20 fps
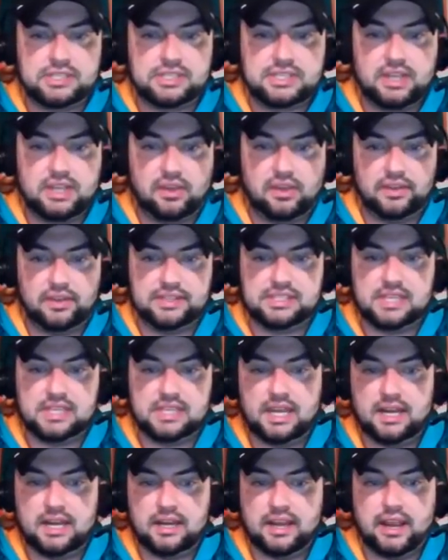still is
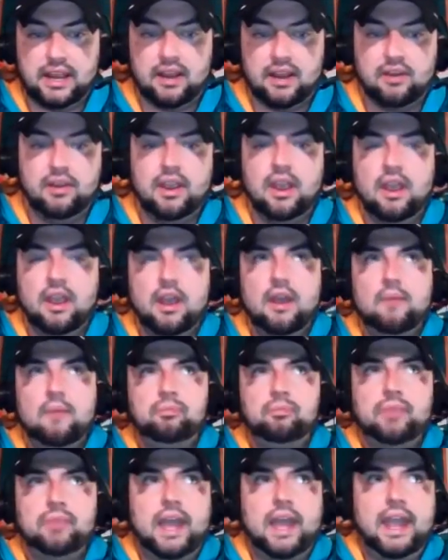needed here.
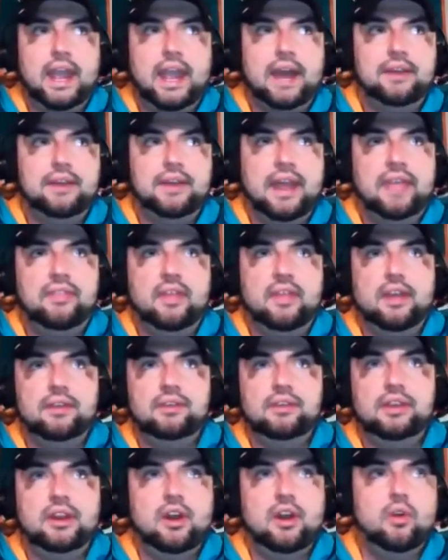And,
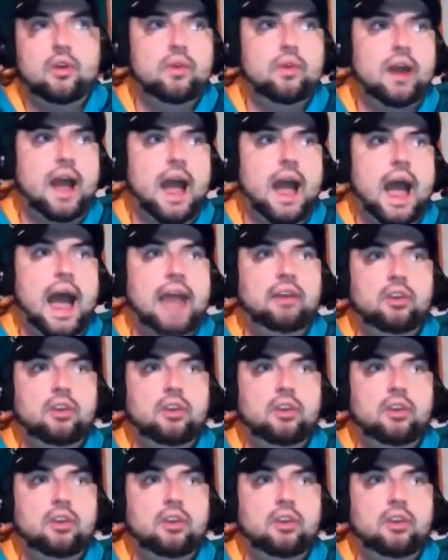I